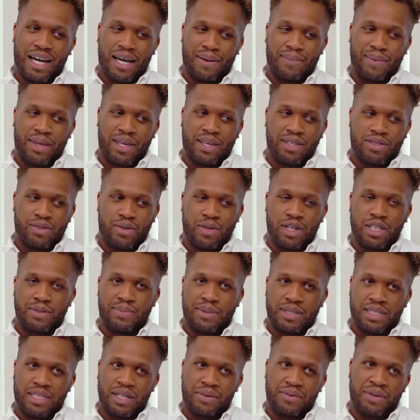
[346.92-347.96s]
He's always
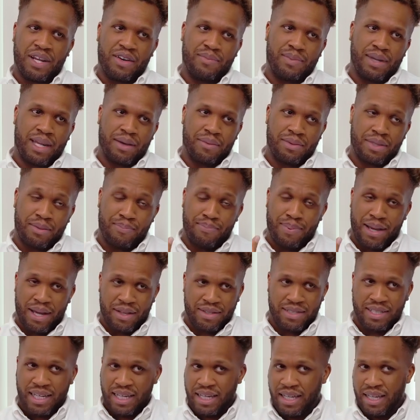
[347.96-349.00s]
been someone I've been able to
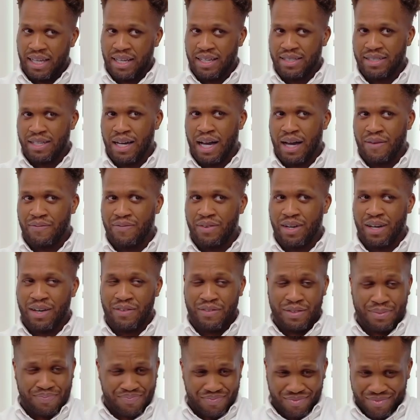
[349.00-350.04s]
bounce ideas off
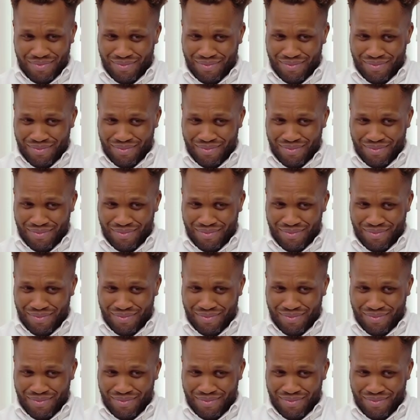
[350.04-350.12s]
of.